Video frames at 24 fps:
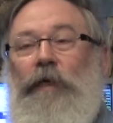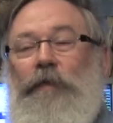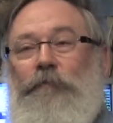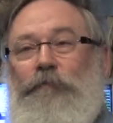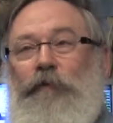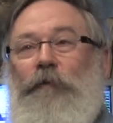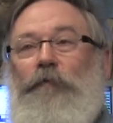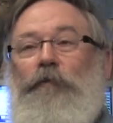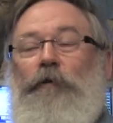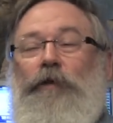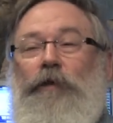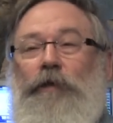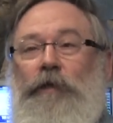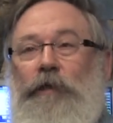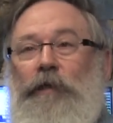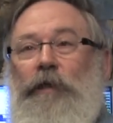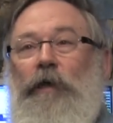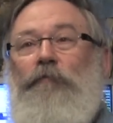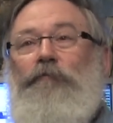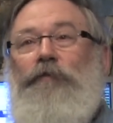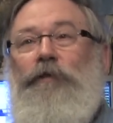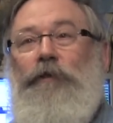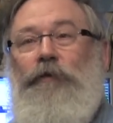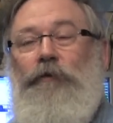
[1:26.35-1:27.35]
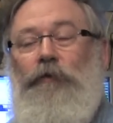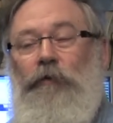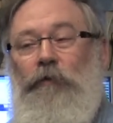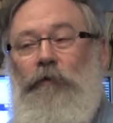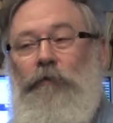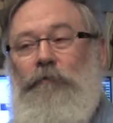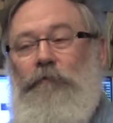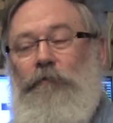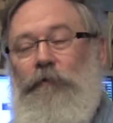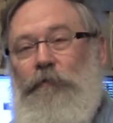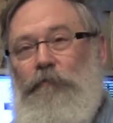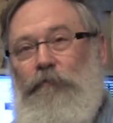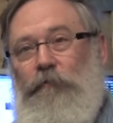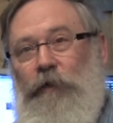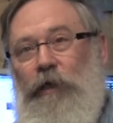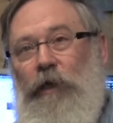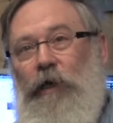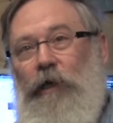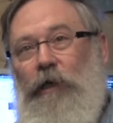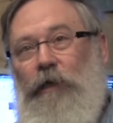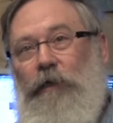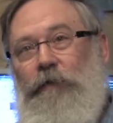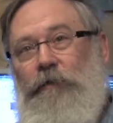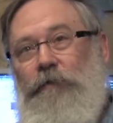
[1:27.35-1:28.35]
People are going to come to your
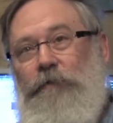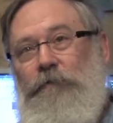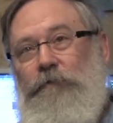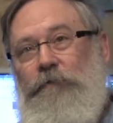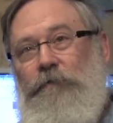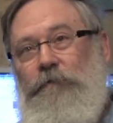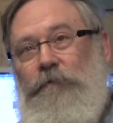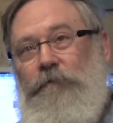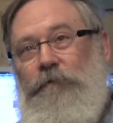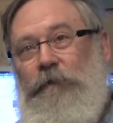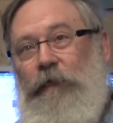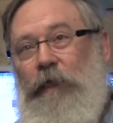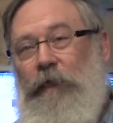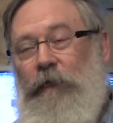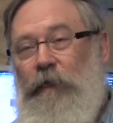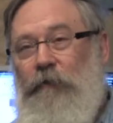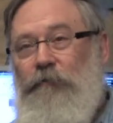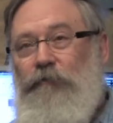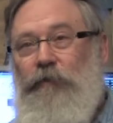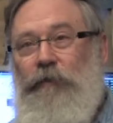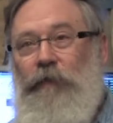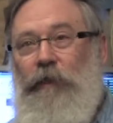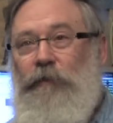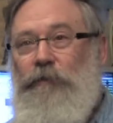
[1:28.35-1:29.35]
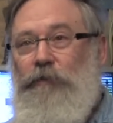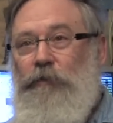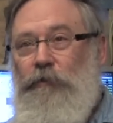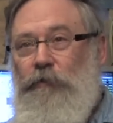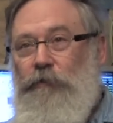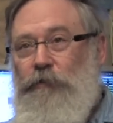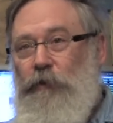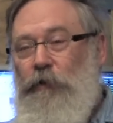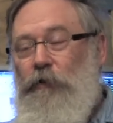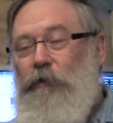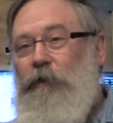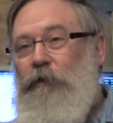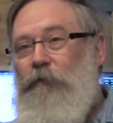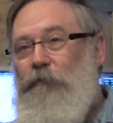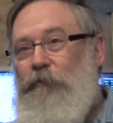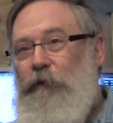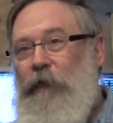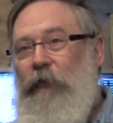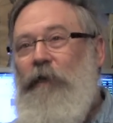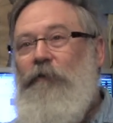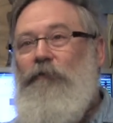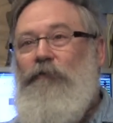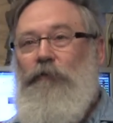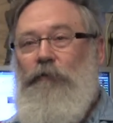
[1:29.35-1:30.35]
blog, and advertisers are going to
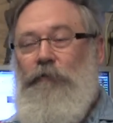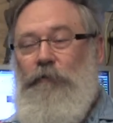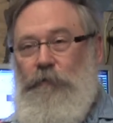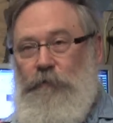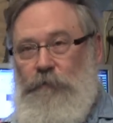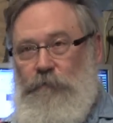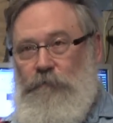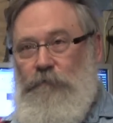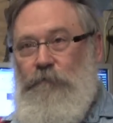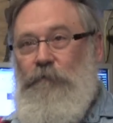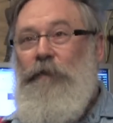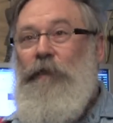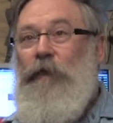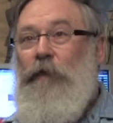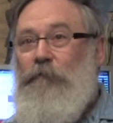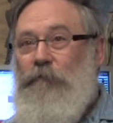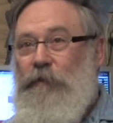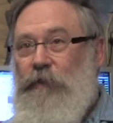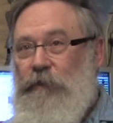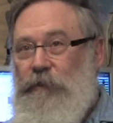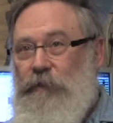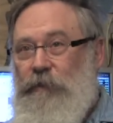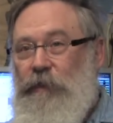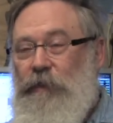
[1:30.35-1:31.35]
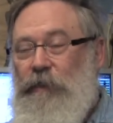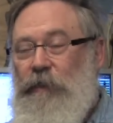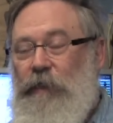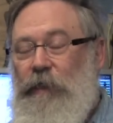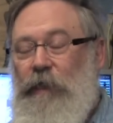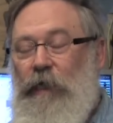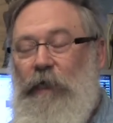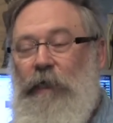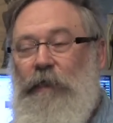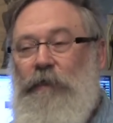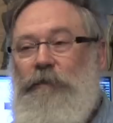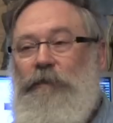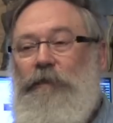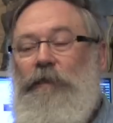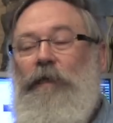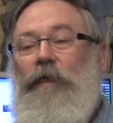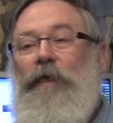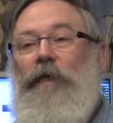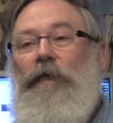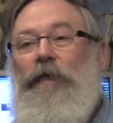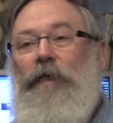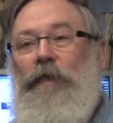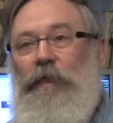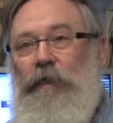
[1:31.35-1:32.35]
pay for them to see the ads
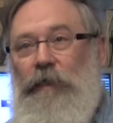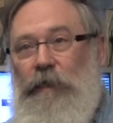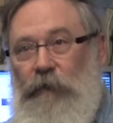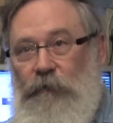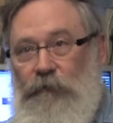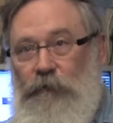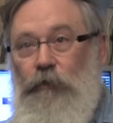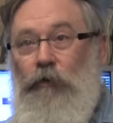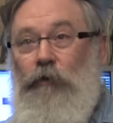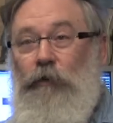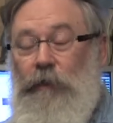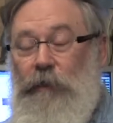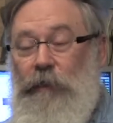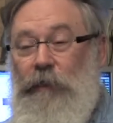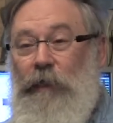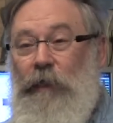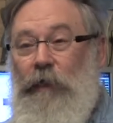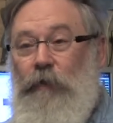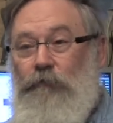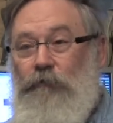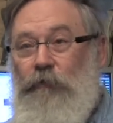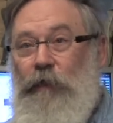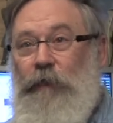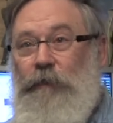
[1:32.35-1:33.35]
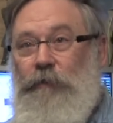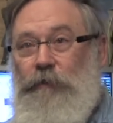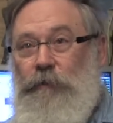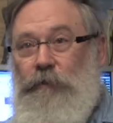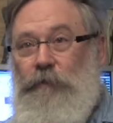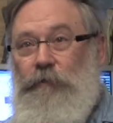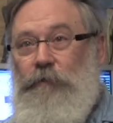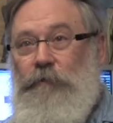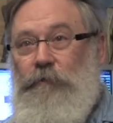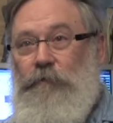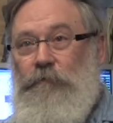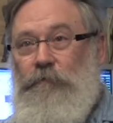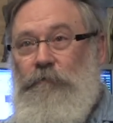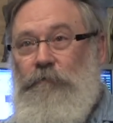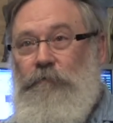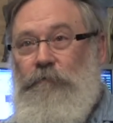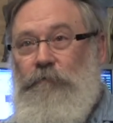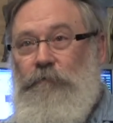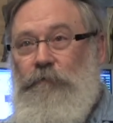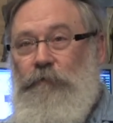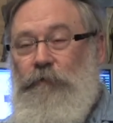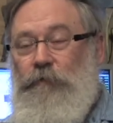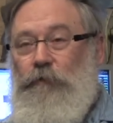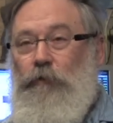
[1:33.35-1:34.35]
if you're a little outrageous,
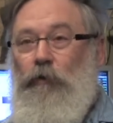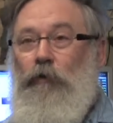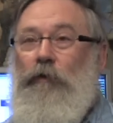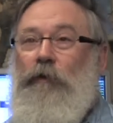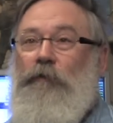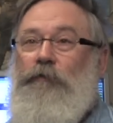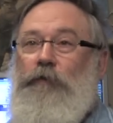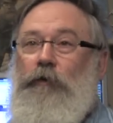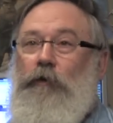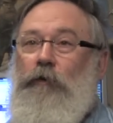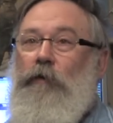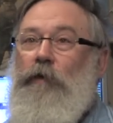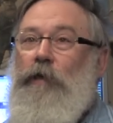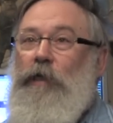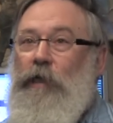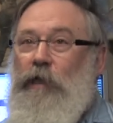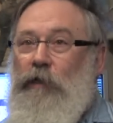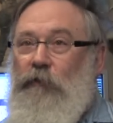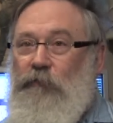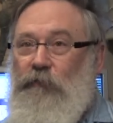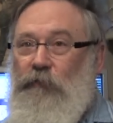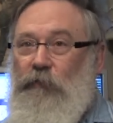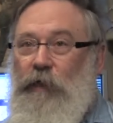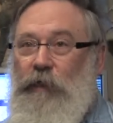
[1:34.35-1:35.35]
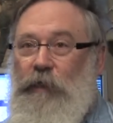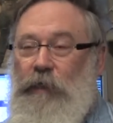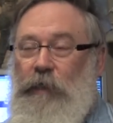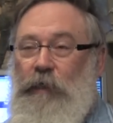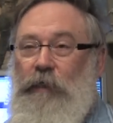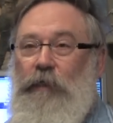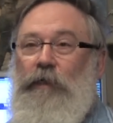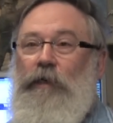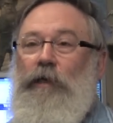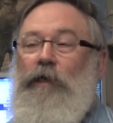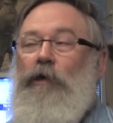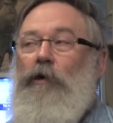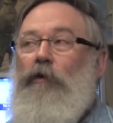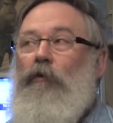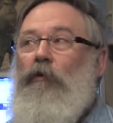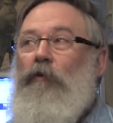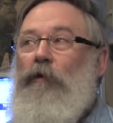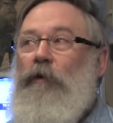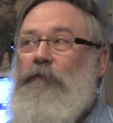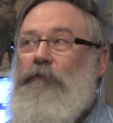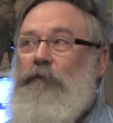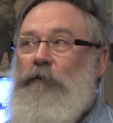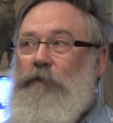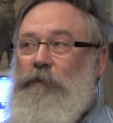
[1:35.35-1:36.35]
or if you're funny,
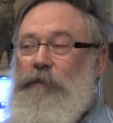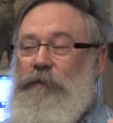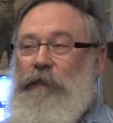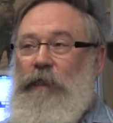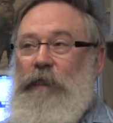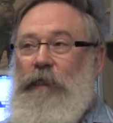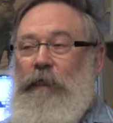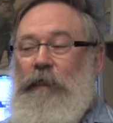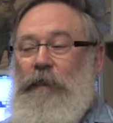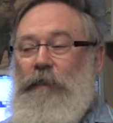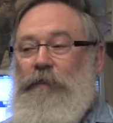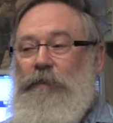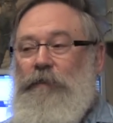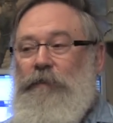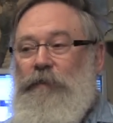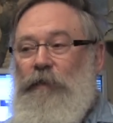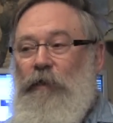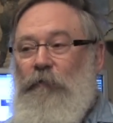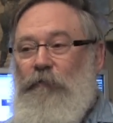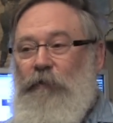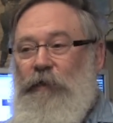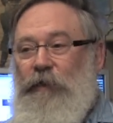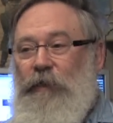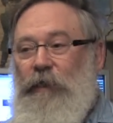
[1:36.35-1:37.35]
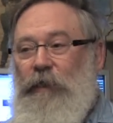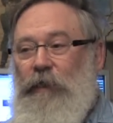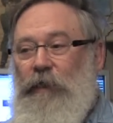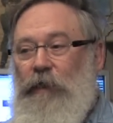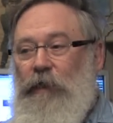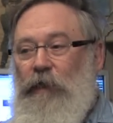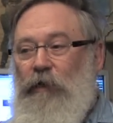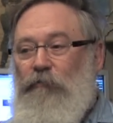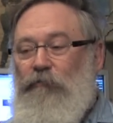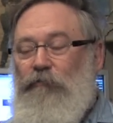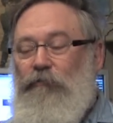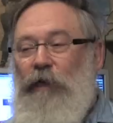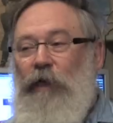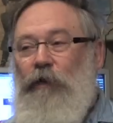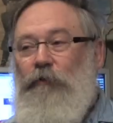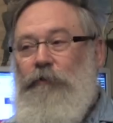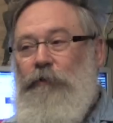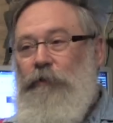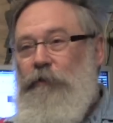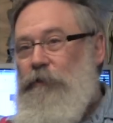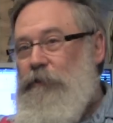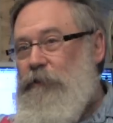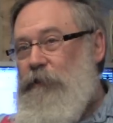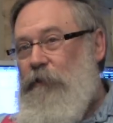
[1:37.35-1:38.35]
or if you're saying something
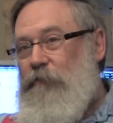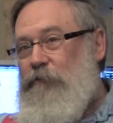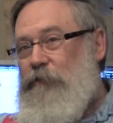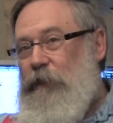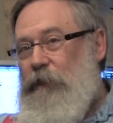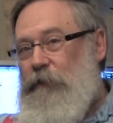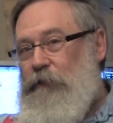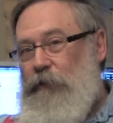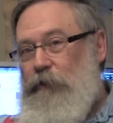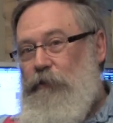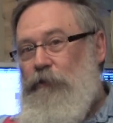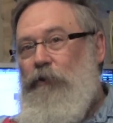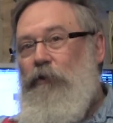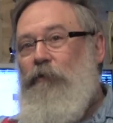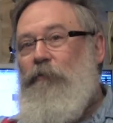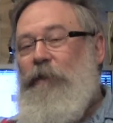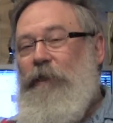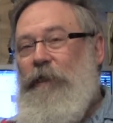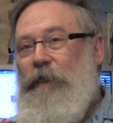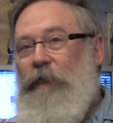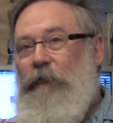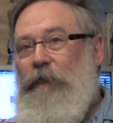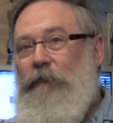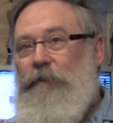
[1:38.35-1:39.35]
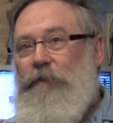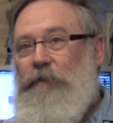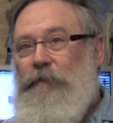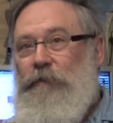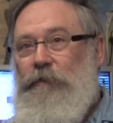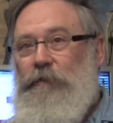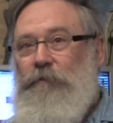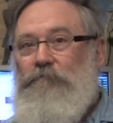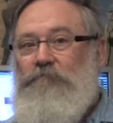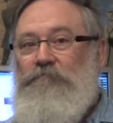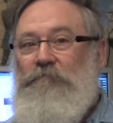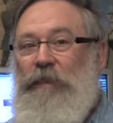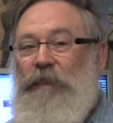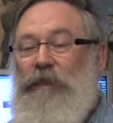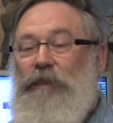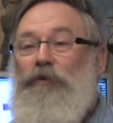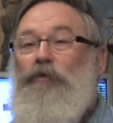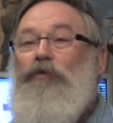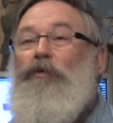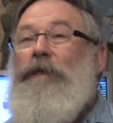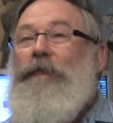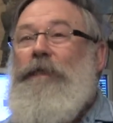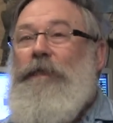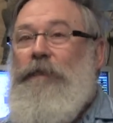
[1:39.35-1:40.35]
about your subject that nobody else is
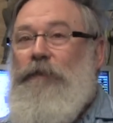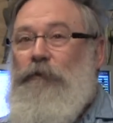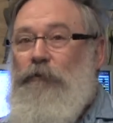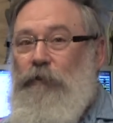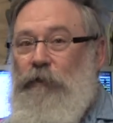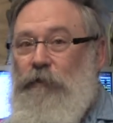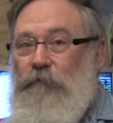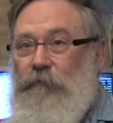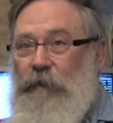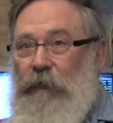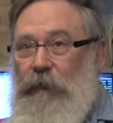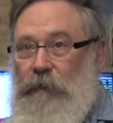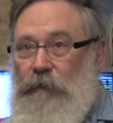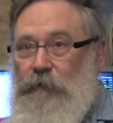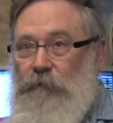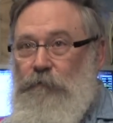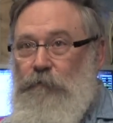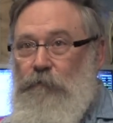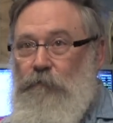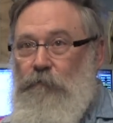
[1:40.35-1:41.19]
willing to admit.